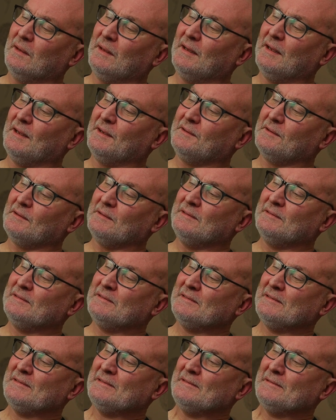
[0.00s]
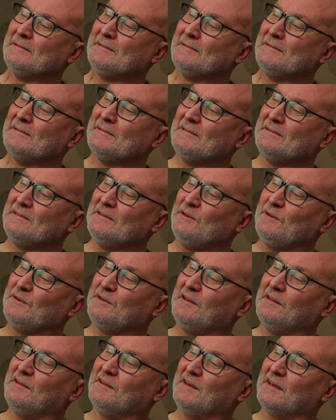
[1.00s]
And
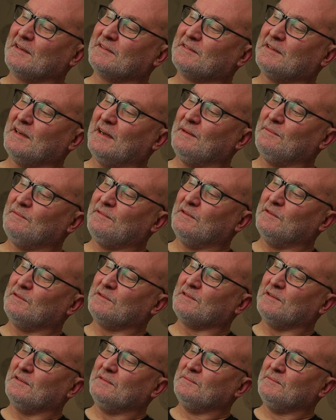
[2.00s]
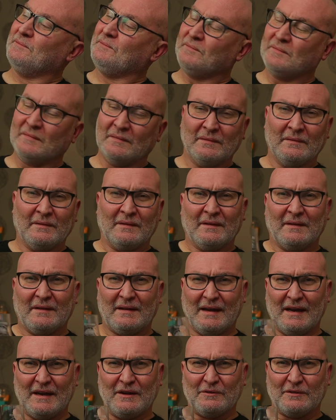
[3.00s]
until the next time, folks,
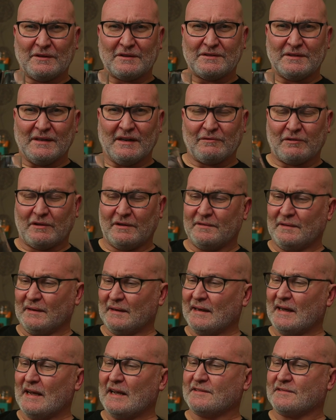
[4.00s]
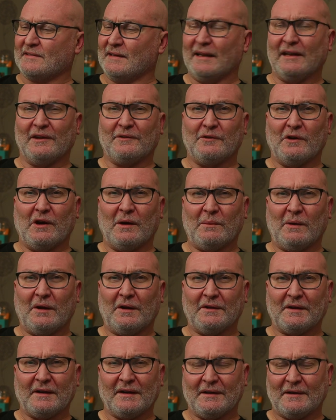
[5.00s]
I'm going to savour the last little drop
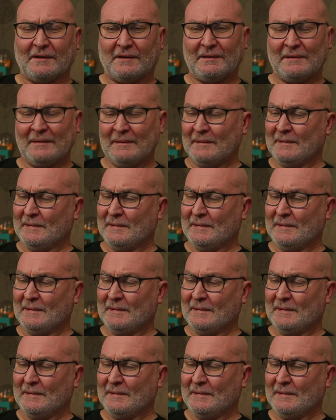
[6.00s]
onto here.